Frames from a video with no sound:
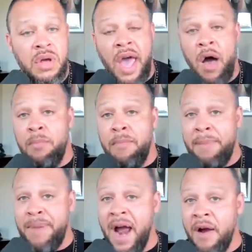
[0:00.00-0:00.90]
help my
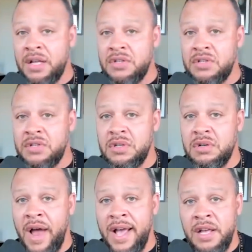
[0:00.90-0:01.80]
parents?
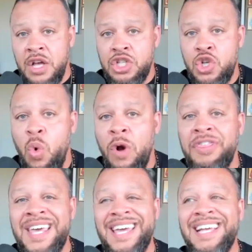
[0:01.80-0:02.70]
Right. So we're
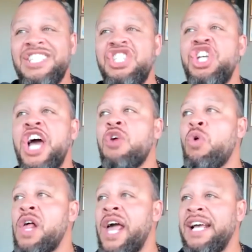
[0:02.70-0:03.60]
thinking
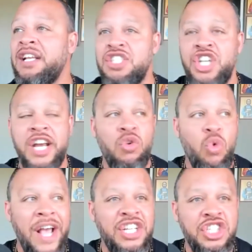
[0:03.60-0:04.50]
genera-
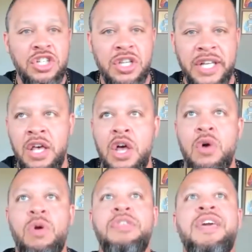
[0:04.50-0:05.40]
generationally.
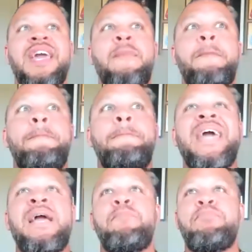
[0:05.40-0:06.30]
We're thinking
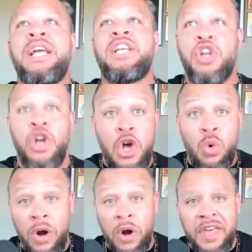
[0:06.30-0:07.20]
big picture.
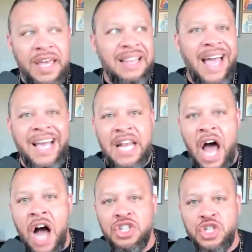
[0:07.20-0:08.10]
We're thinking like an
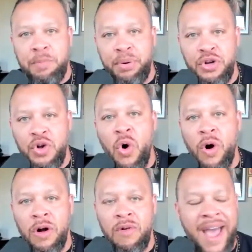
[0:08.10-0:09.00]

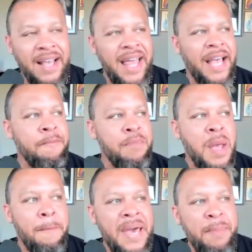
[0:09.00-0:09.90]
entrepreneur, right? Like
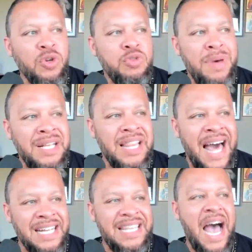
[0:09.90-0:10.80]
people spend a
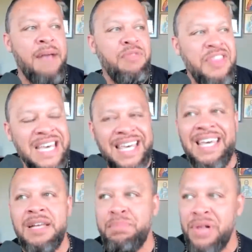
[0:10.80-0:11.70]
lot of time
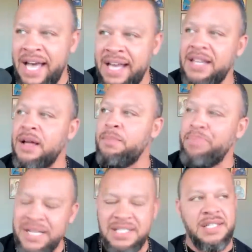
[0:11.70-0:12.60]
thinking and planning their
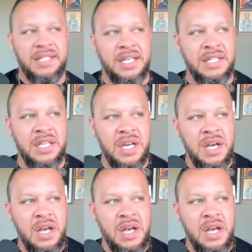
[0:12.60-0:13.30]
businesses,